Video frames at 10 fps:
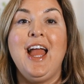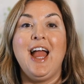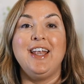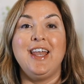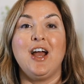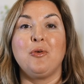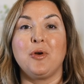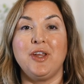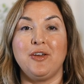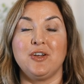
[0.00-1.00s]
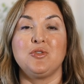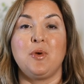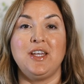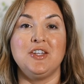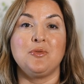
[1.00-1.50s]
And now we're here in
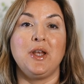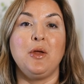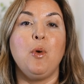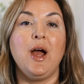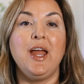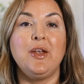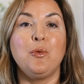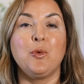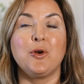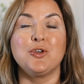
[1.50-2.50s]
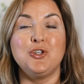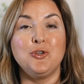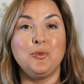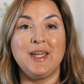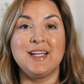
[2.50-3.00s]
2021. We're
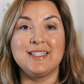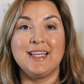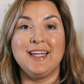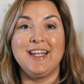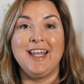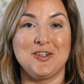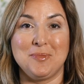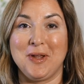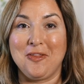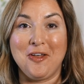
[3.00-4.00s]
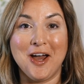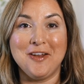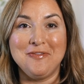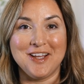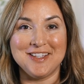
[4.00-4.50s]
two weeks in. There's been a lot
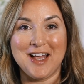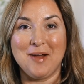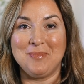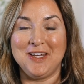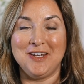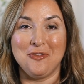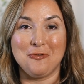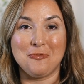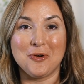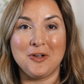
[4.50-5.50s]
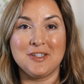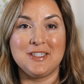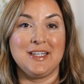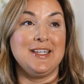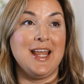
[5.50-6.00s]
of things happening in the
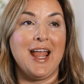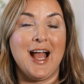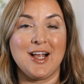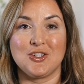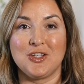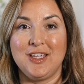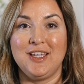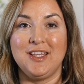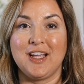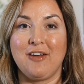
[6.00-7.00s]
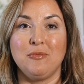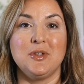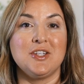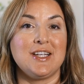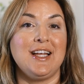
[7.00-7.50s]
world. Today, actually, the
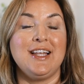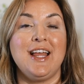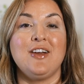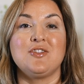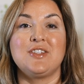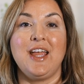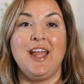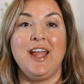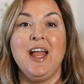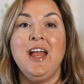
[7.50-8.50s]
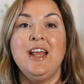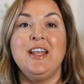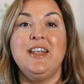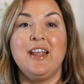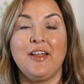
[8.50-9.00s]
government just announced a,
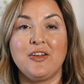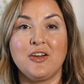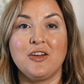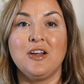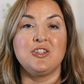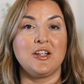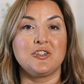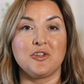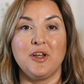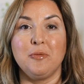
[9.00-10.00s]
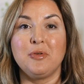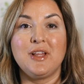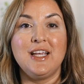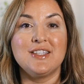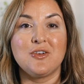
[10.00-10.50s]
another shelter in
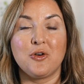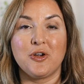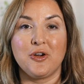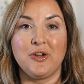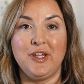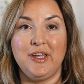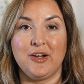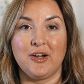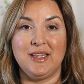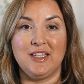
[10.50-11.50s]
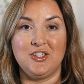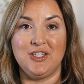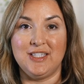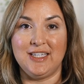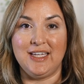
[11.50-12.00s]
place order here in the
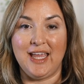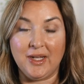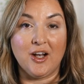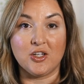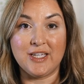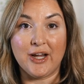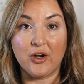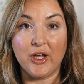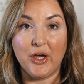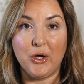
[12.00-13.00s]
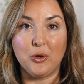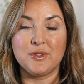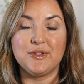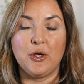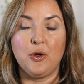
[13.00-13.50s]
GTA in Ontario.
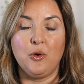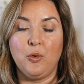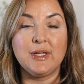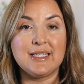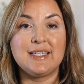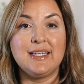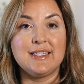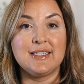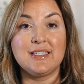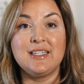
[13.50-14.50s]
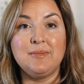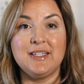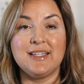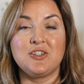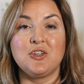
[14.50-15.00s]
So real estate is still deemed
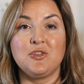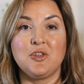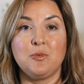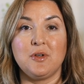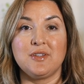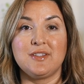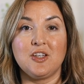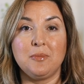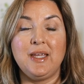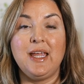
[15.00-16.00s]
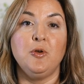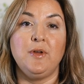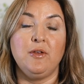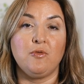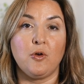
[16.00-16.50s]
essential. So we'll still be
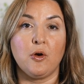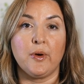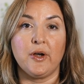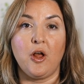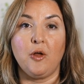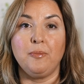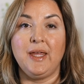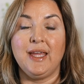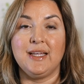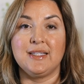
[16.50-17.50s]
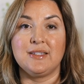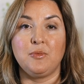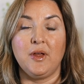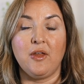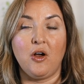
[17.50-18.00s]
moving forward, albeit
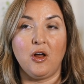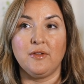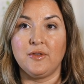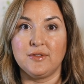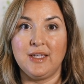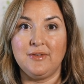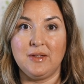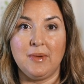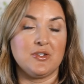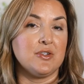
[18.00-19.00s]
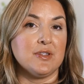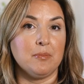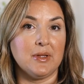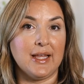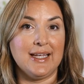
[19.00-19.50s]
with all of those safety measures
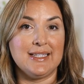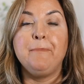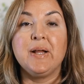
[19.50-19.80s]
in place.